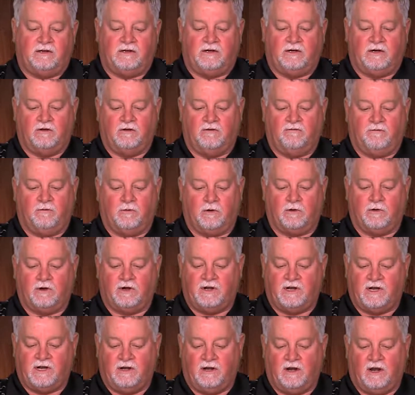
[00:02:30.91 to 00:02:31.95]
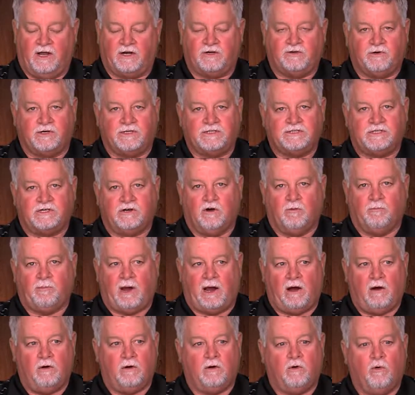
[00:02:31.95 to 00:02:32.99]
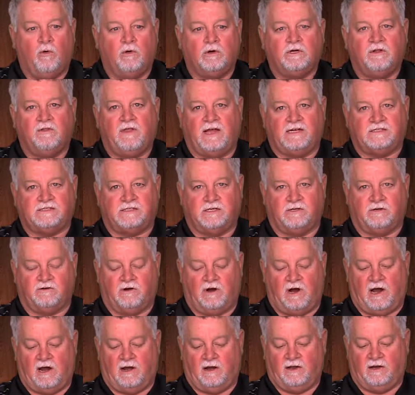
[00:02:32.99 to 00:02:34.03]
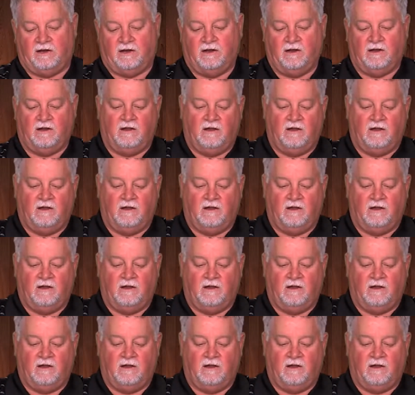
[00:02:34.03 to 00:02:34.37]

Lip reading: if we're going to need electricity or power going to that center island.